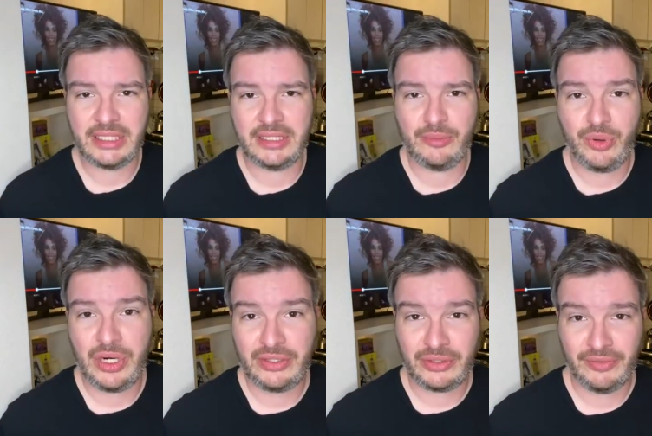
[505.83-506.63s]
in
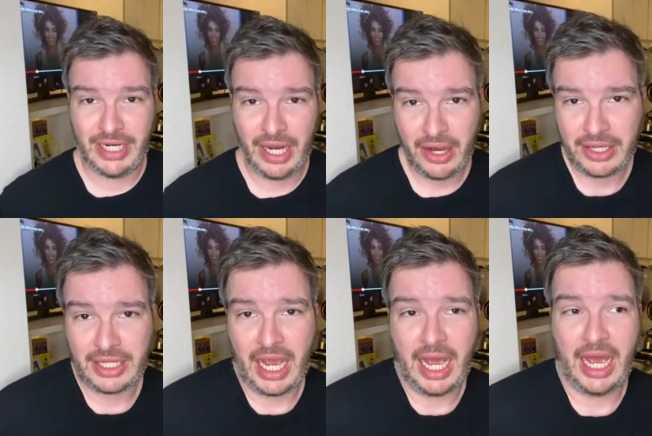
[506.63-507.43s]
Puerto
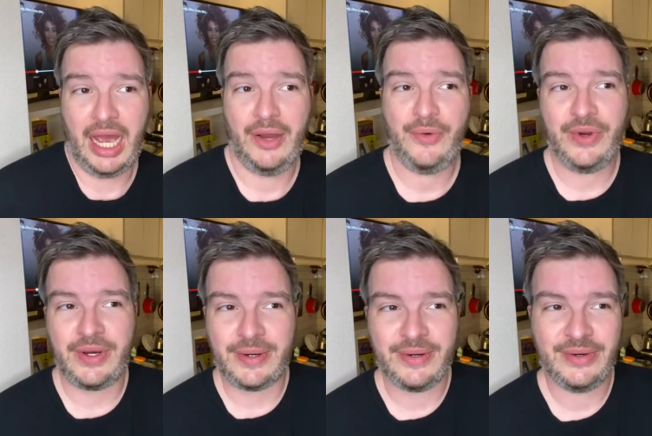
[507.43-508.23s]
Vallarta.
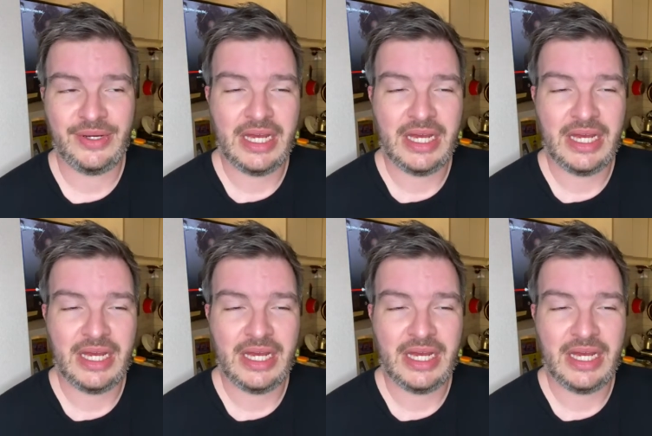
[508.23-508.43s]
Woo!